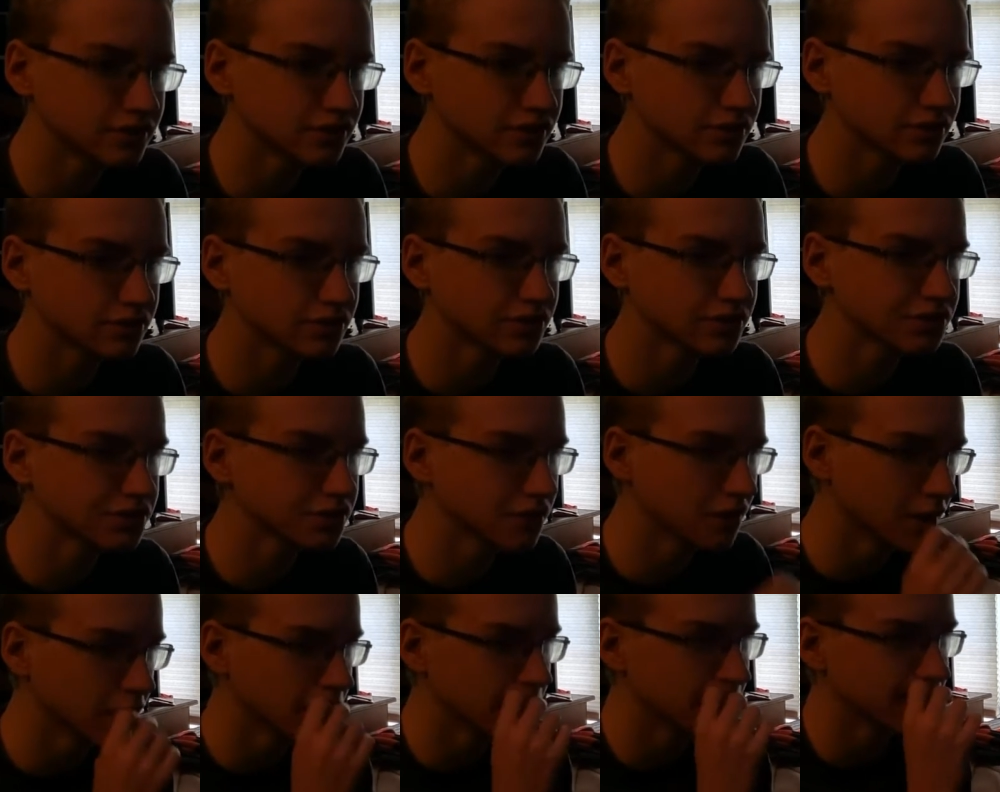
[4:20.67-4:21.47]
So just
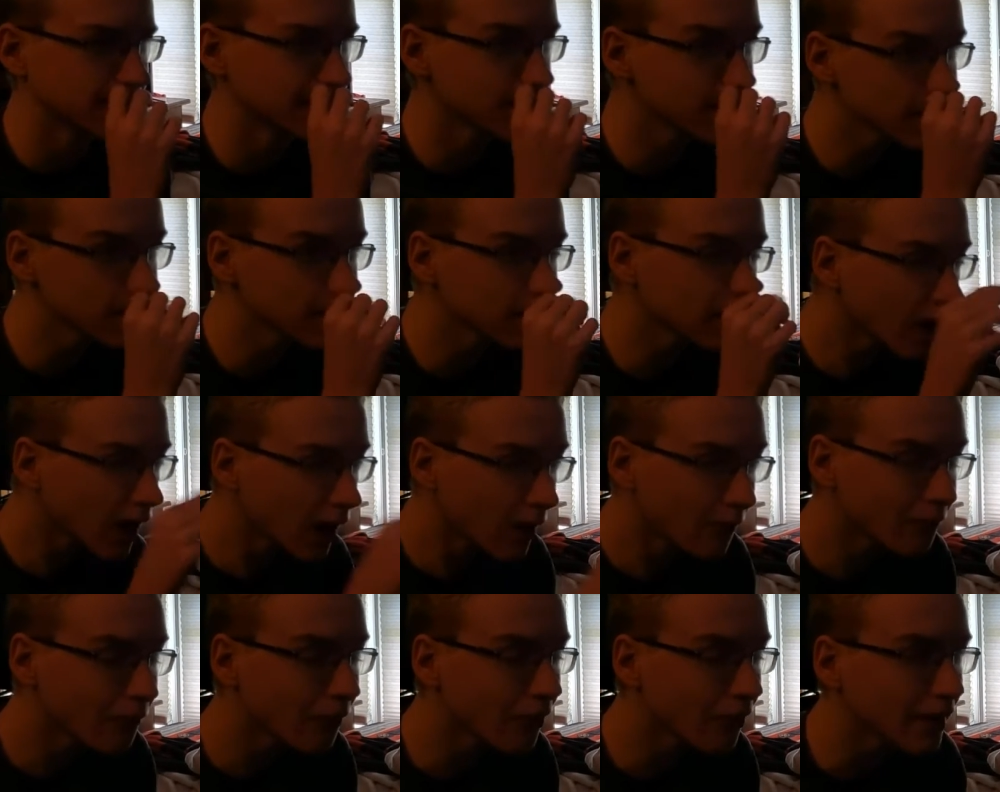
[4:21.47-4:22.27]
getting
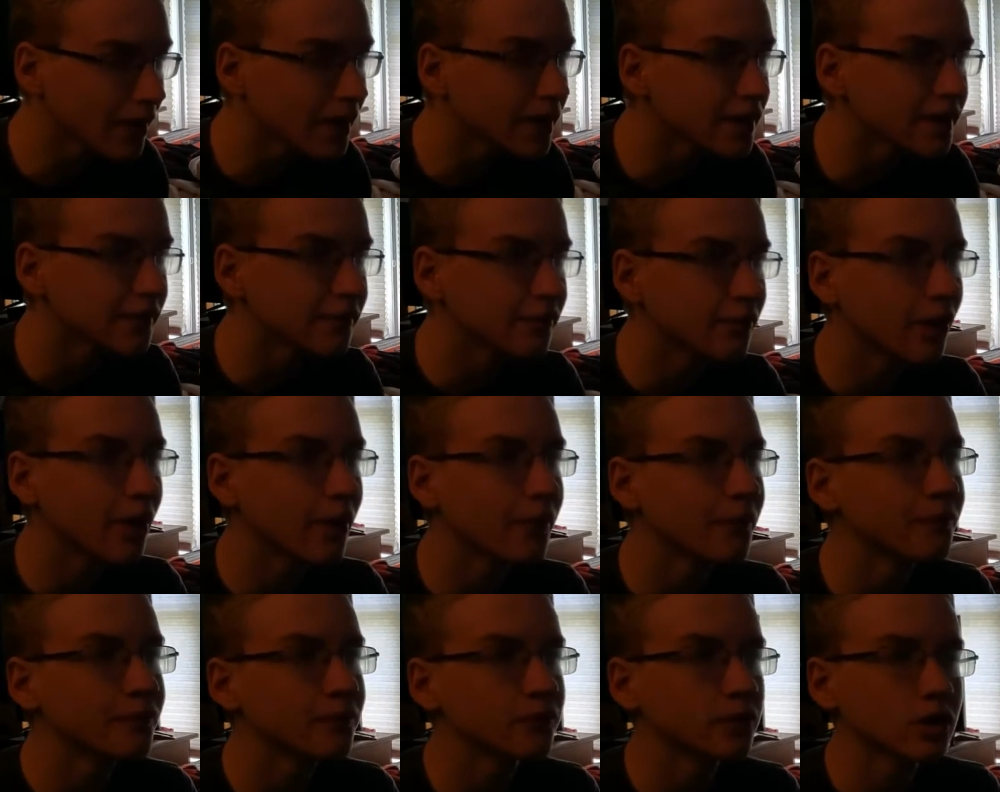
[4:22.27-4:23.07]
complicated, but
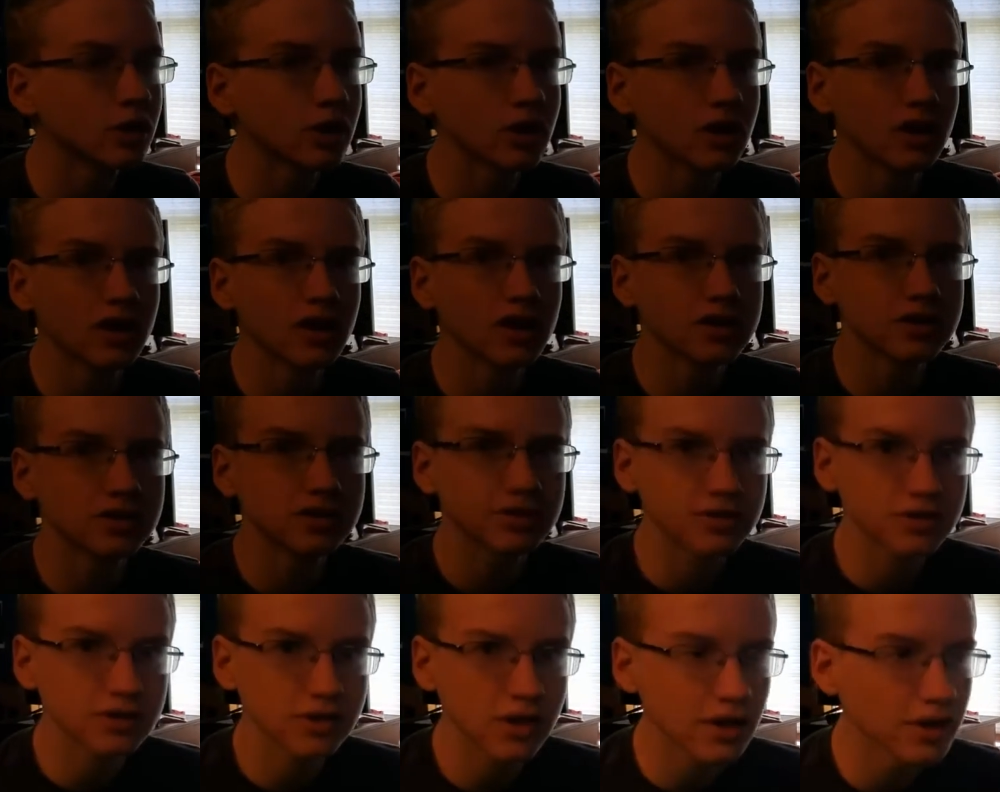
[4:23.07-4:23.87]
it's